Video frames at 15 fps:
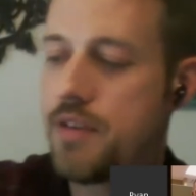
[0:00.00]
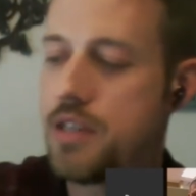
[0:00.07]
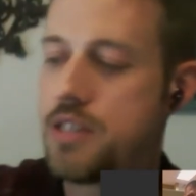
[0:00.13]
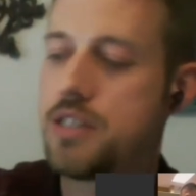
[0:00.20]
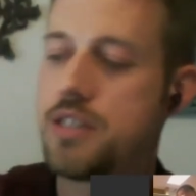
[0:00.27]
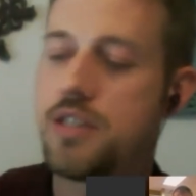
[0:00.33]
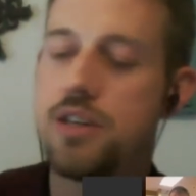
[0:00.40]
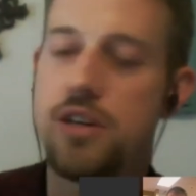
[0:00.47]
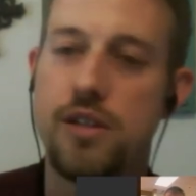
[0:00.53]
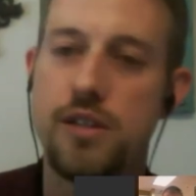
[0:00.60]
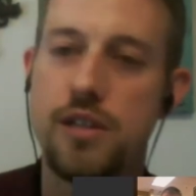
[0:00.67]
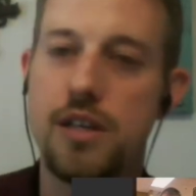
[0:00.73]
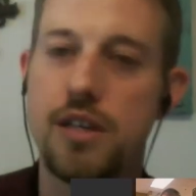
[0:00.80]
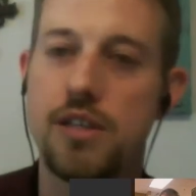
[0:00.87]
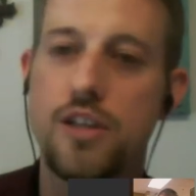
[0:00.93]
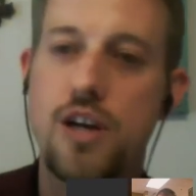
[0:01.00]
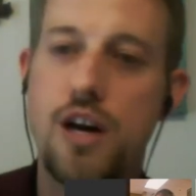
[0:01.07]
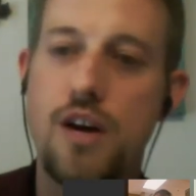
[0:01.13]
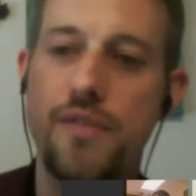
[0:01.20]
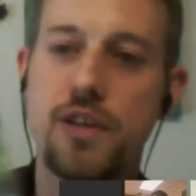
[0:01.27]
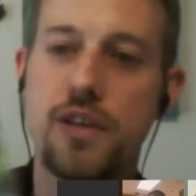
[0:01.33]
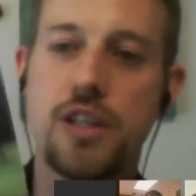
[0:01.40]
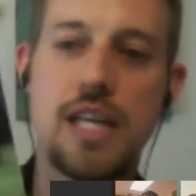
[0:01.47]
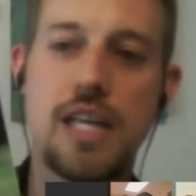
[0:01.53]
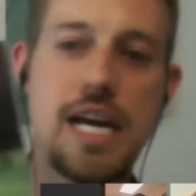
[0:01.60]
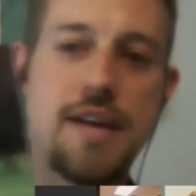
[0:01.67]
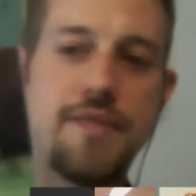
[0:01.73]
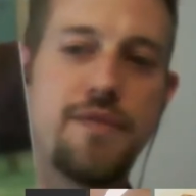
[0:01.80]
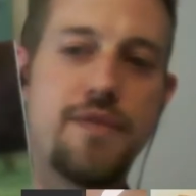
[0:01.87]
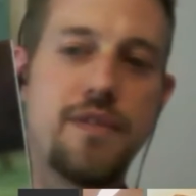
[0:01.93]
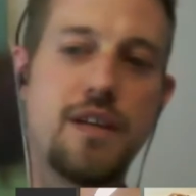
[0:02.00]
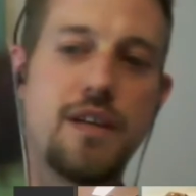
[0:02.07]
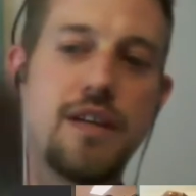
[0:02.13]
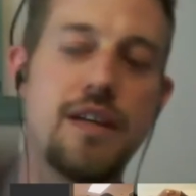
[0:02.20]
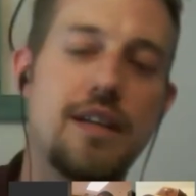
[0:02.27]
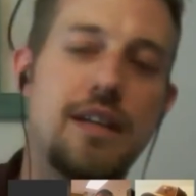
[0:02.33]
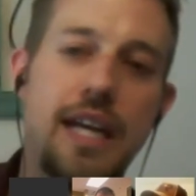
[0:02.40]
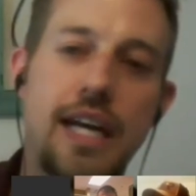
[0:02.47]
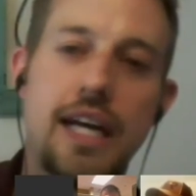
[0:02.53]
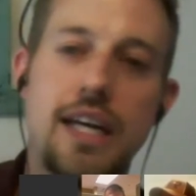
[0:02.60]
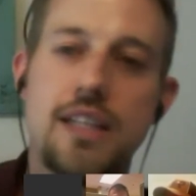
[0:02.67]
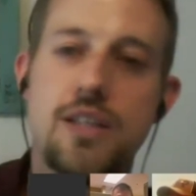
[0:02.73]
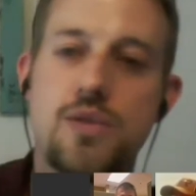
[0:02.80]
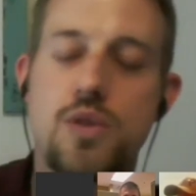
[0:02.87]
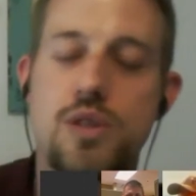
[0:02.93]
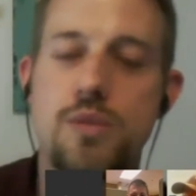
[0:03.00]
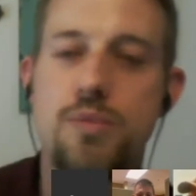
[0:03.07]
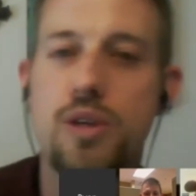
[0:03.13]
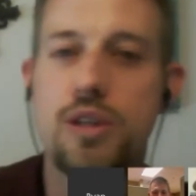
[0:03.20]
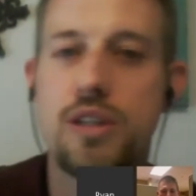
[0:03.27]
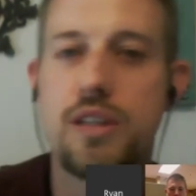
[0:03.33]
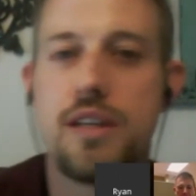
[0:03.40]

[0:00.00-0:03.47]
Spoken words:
It's called The Golf and Good Life, and this was a book